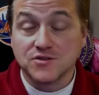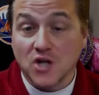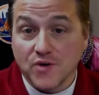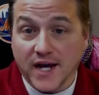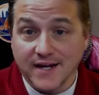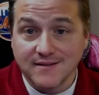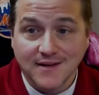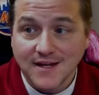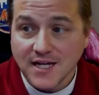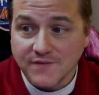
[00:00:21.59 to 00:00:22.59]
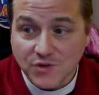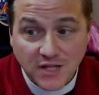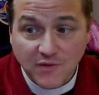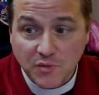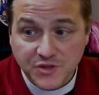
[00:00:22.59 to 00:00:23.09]
donate. If you
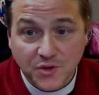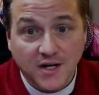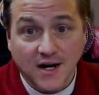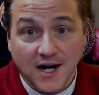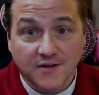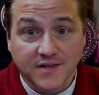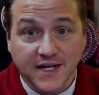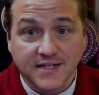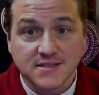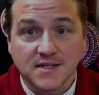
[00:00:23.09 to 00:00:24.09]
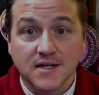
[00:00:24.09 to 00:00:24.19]
love what we're doing in Higher Things,